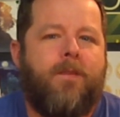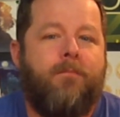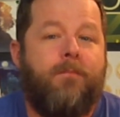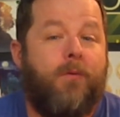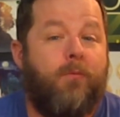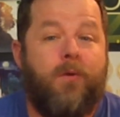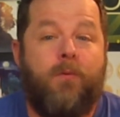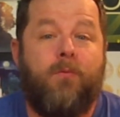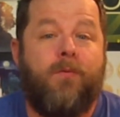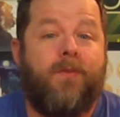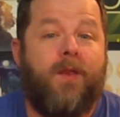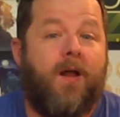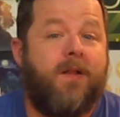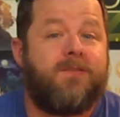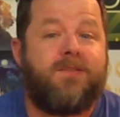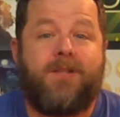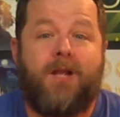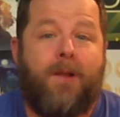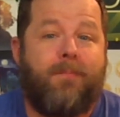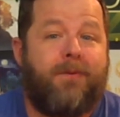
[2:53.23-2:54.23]
But we will
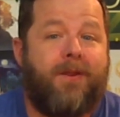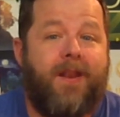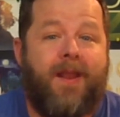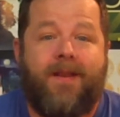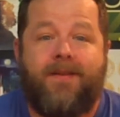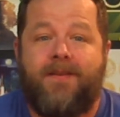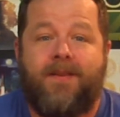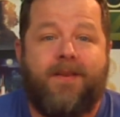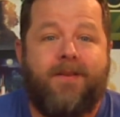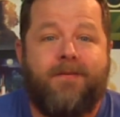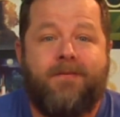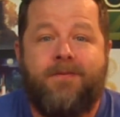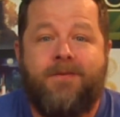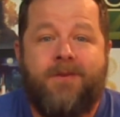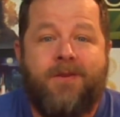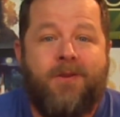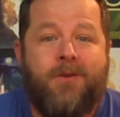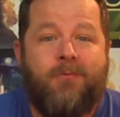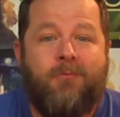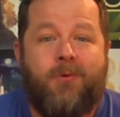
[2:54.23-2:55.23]
not stop connecting.
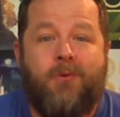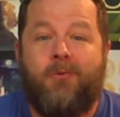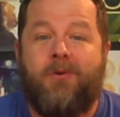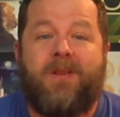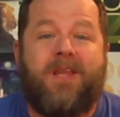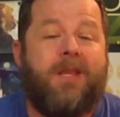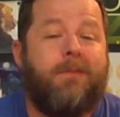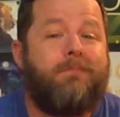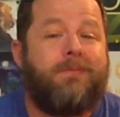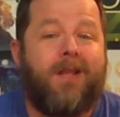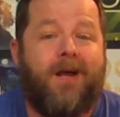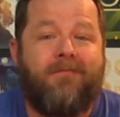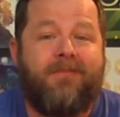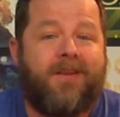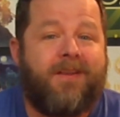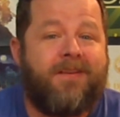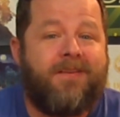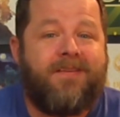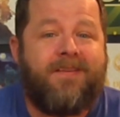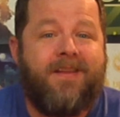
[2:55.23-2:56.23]
We will keep
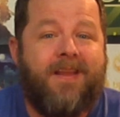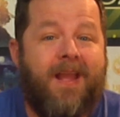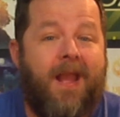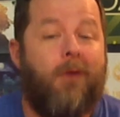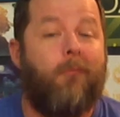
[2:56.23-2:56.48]
loving